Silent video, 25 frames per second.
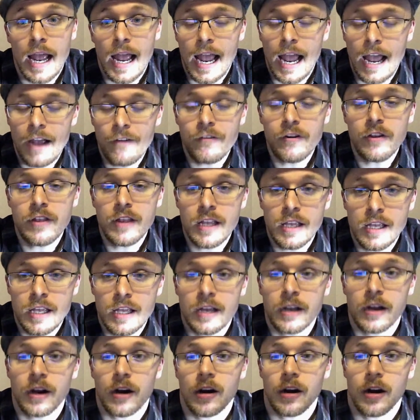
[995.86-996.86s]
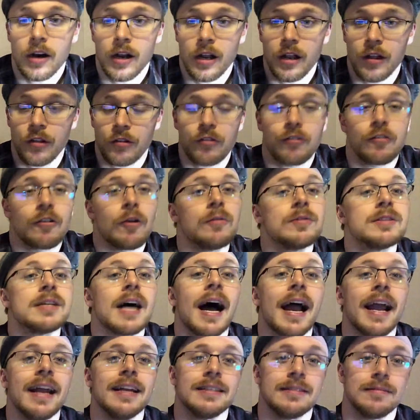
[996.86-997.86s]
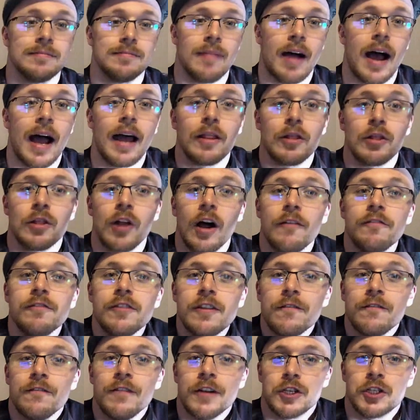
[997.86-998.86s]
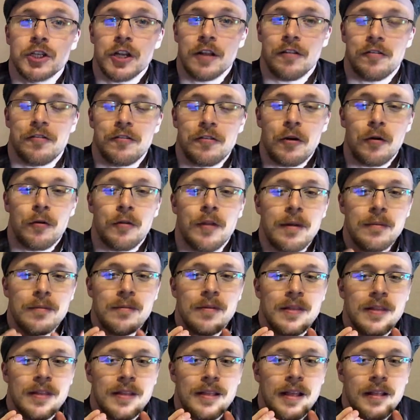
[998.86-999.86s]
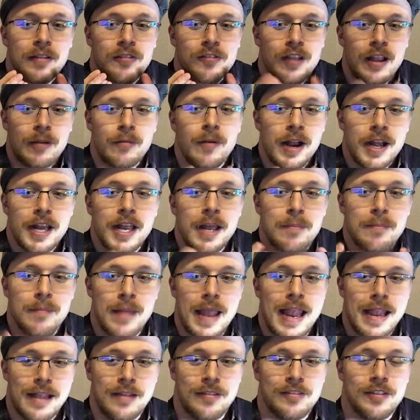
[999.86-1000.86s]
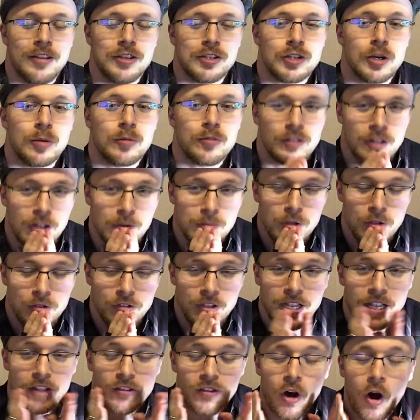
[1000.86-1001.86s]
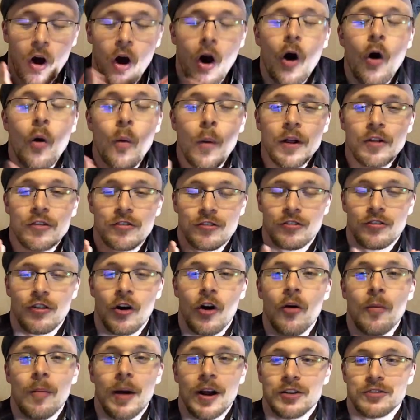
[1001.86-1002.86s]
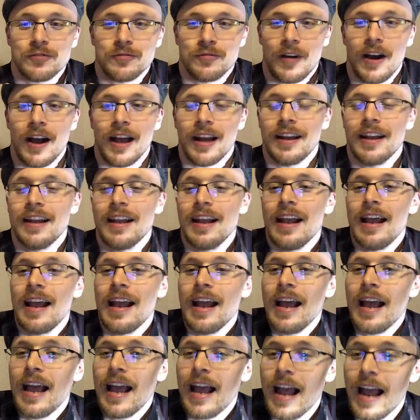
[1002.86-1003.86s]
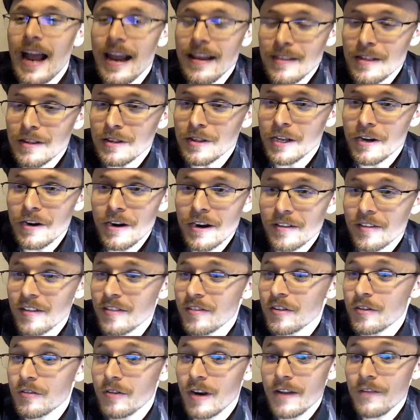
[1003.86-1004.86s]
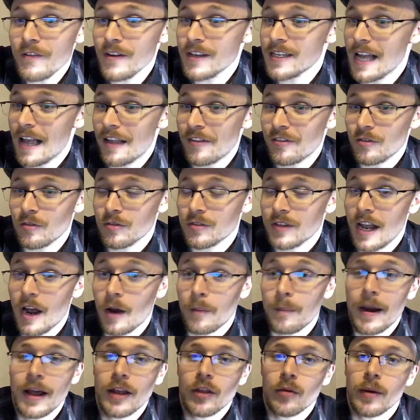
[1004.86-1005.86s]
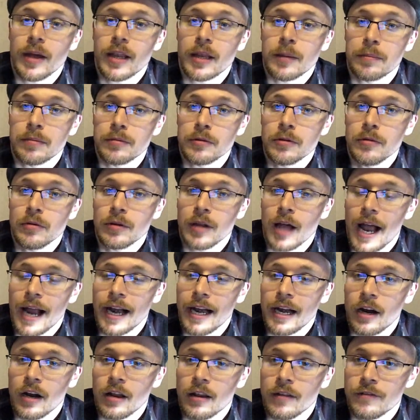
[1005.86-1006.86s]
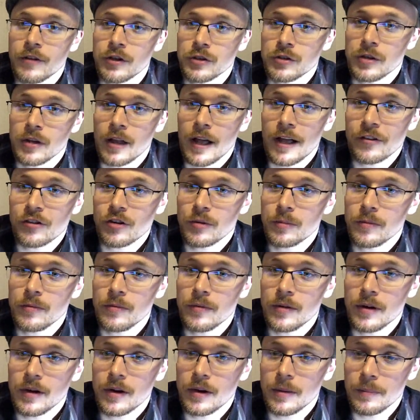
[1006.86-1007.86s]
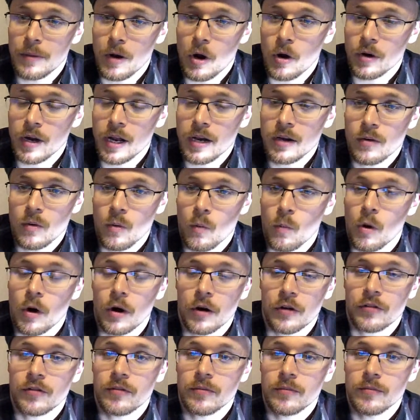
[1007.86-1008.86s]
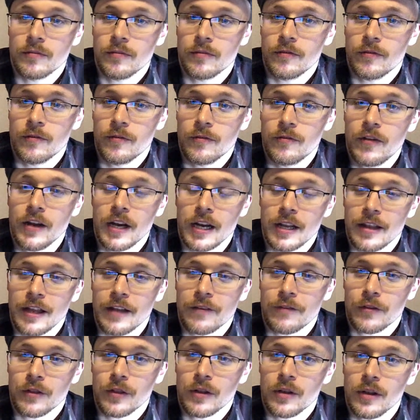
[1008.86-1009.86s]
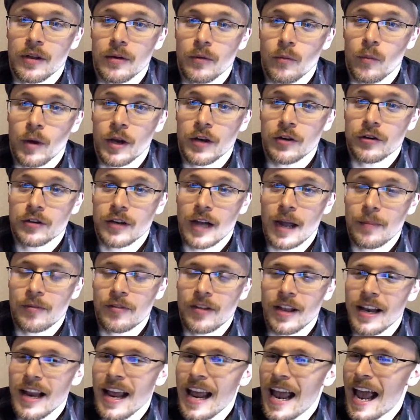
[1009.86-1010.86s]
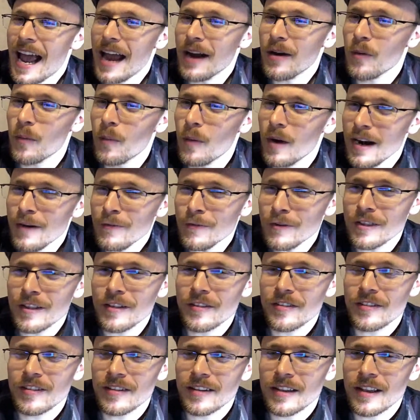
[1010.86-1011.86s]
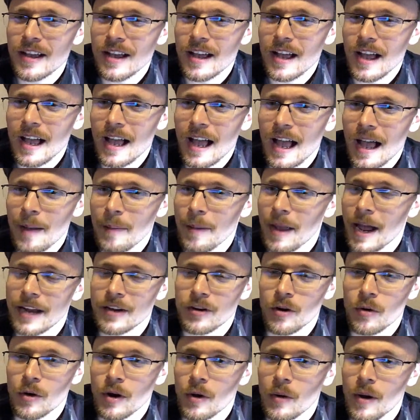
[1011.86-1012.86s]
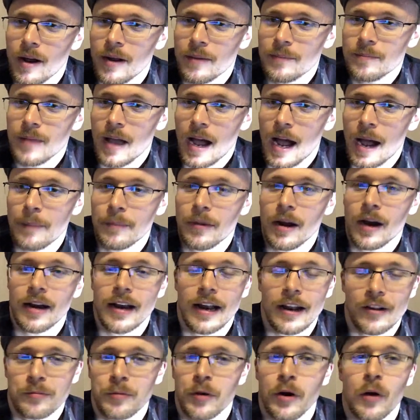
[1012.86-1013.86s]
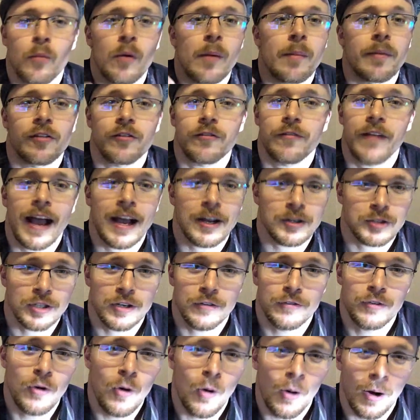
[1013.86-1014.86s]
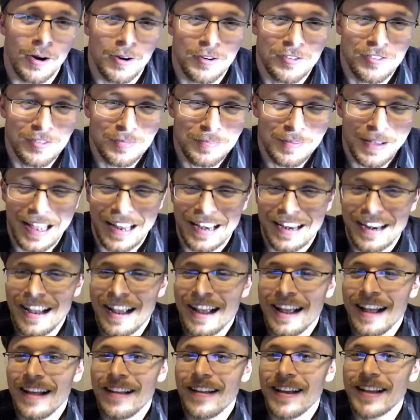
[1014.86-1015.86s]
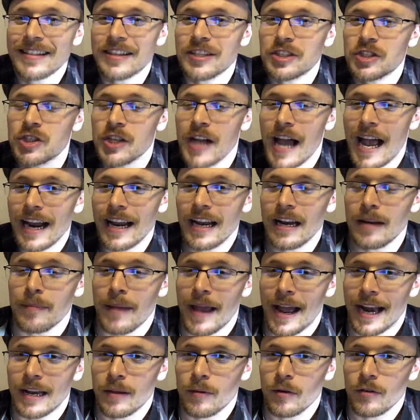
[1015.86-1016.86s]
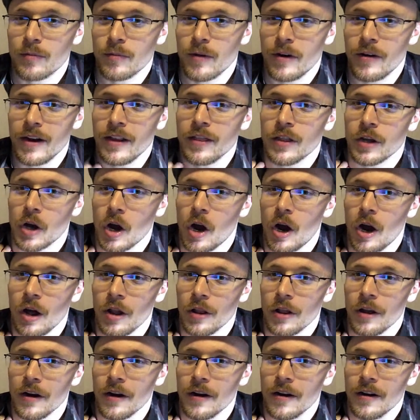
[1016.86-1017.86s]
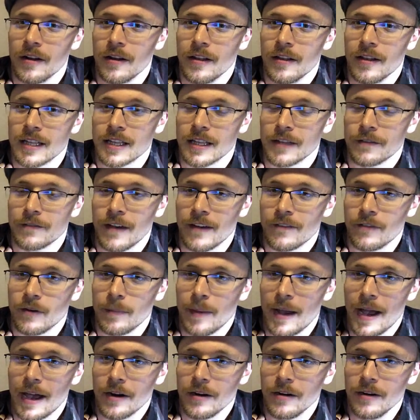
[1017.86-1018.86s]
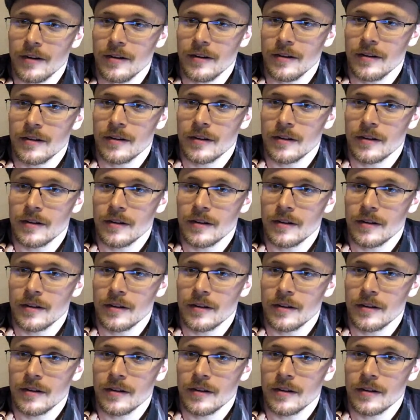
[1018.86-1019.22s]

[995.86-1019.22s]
Everything here is so tight. I love the visions, though, that Sirenia makes in terms of their music. It's always so much fun. And the lyrics, it's a great fantastical tale. By the way, the blue lighting on the visualizer component works fittingly for the wintertime scene. And whatever this, I don't know. I'm not an expert on women's fashion, of course, but like this jacket Emmanuelle's wearing, the collar, like the pfeffer pattern.